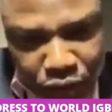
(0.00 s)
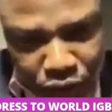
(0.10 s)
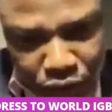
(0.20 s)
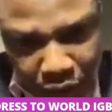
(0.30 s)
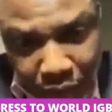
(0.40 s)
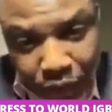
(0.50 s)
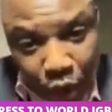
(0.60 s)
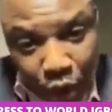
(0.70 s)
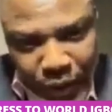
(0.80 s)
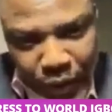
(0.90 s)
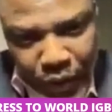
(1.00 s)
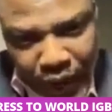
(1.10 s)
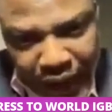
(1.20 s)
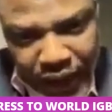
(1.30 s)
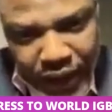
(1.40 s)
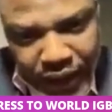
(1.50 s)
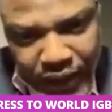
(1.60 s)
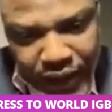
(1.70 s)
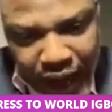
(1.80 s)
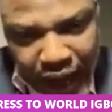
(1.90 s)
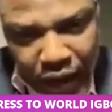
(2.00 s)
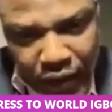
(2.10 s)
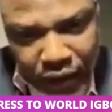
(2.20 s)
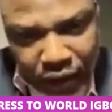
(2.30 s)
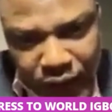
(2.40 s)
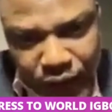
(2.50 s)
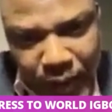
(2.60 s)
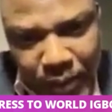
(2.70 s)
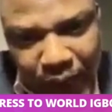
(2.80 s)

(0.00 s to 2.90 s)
some notable Nigerians are on this very